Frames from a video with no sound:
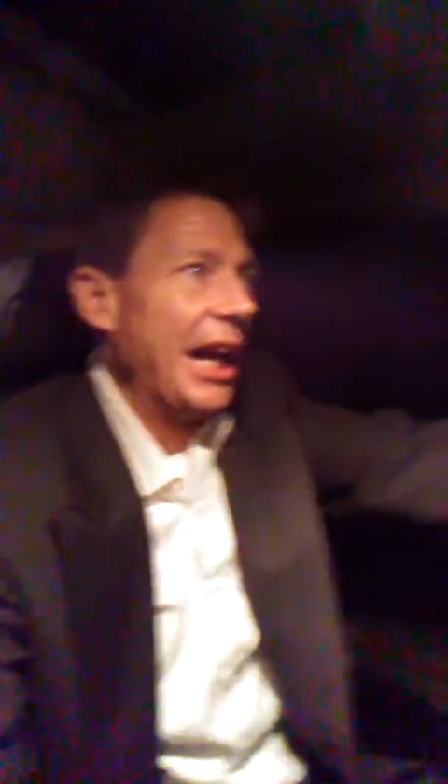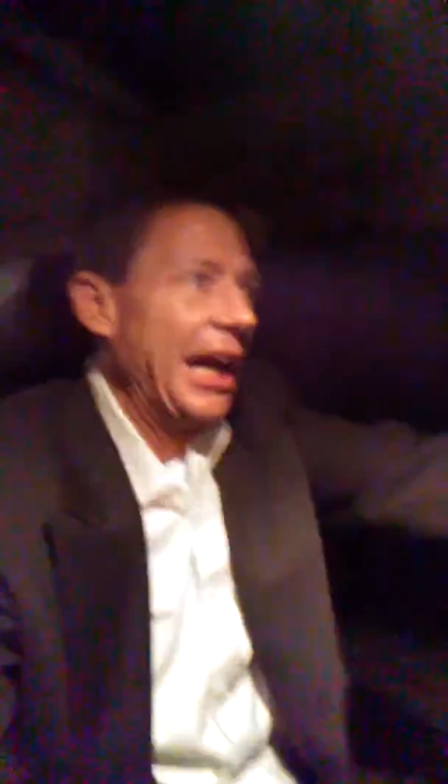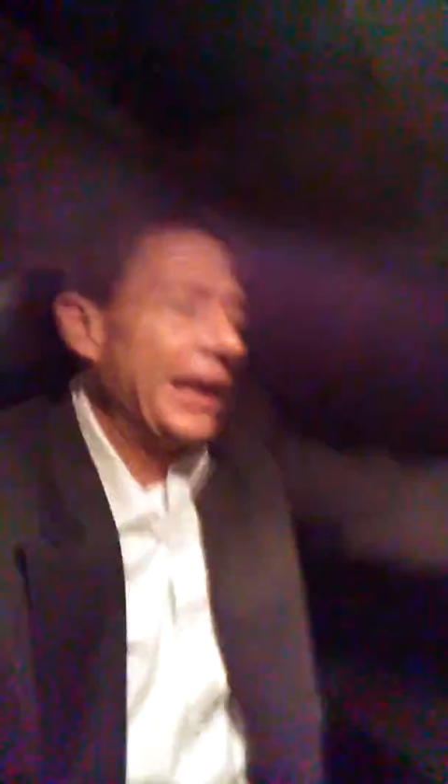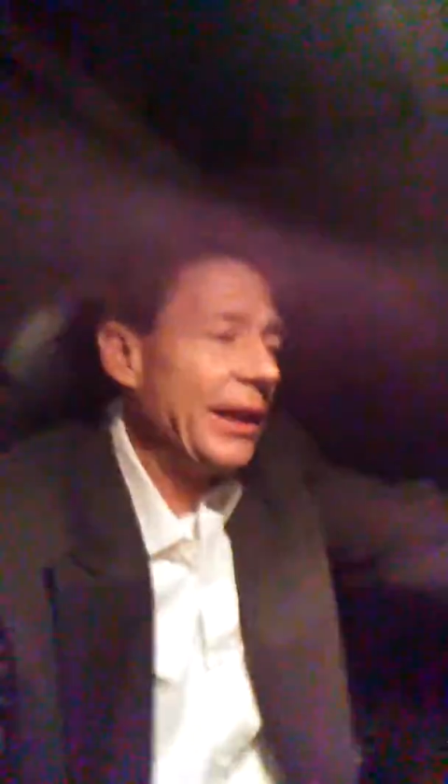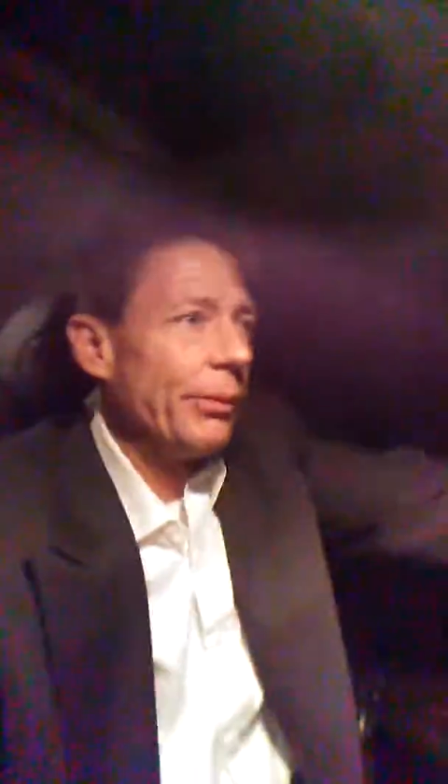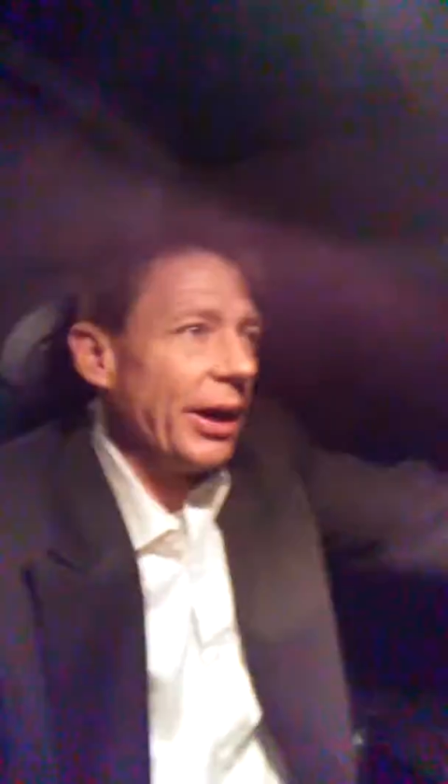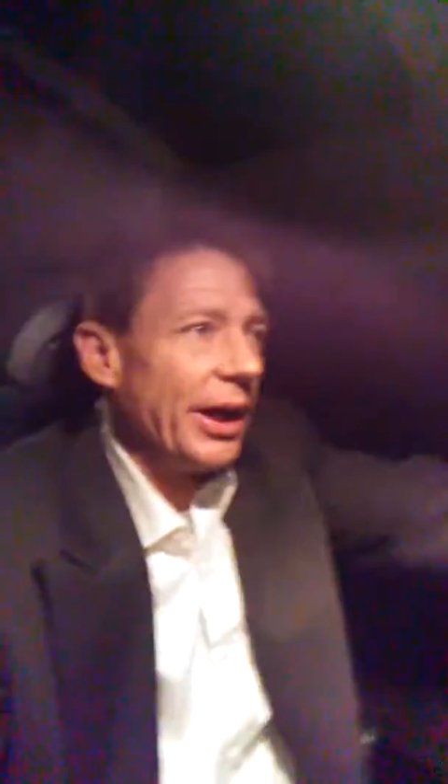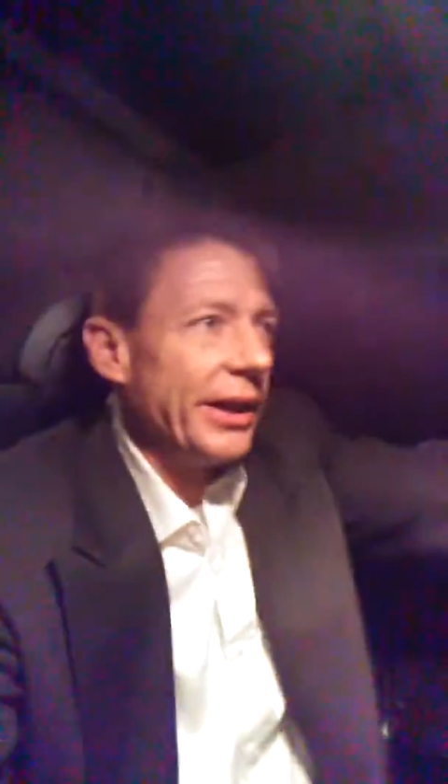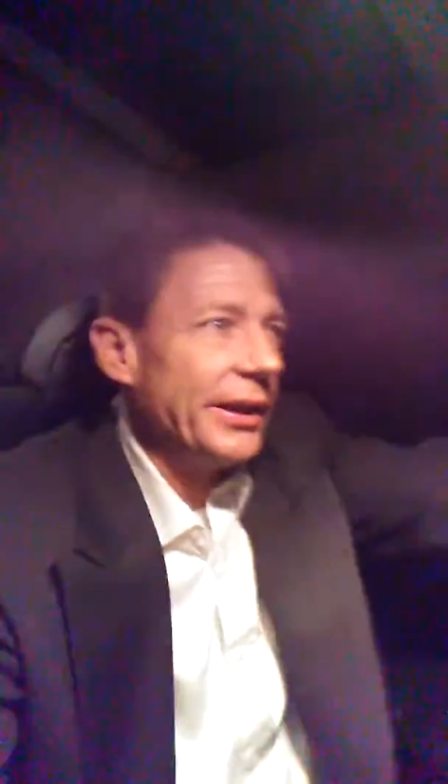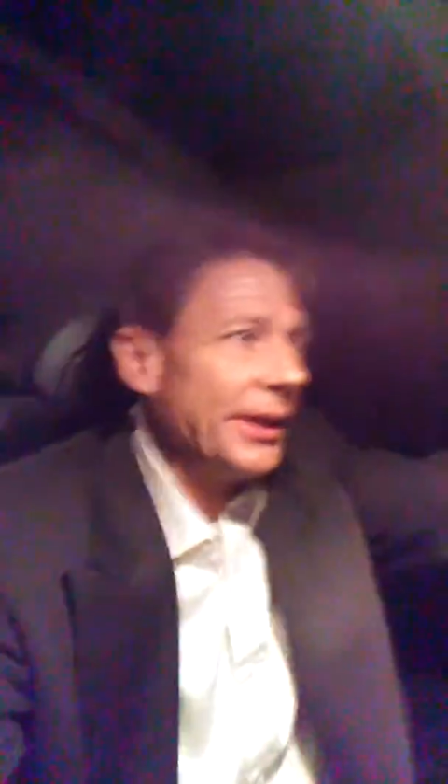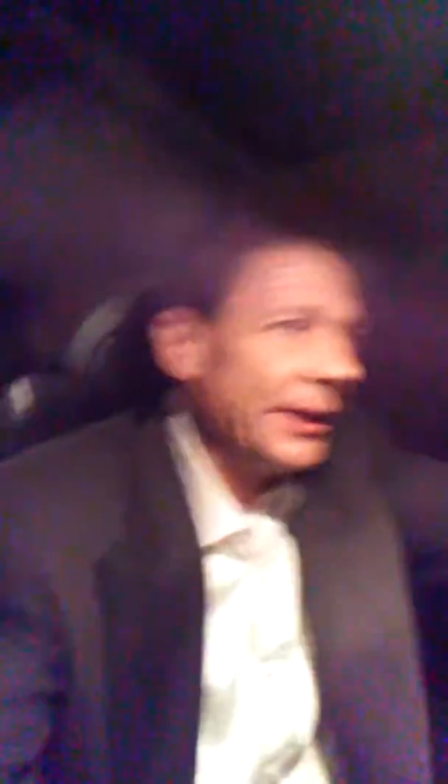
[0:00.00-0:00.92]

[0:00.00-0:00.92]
Anyway,